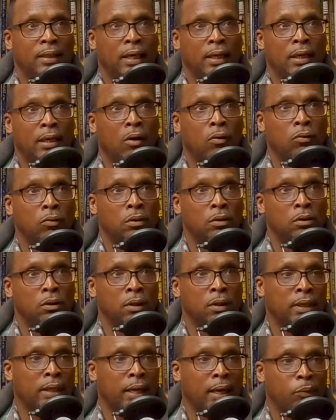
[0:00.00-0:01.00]
they don't
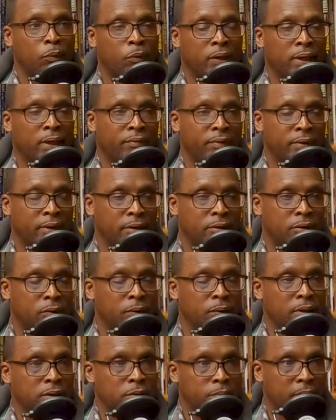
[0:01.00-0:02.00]
look at whatever they're
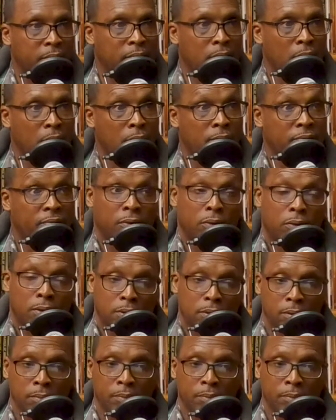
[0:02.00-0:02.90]
doing as being harmful.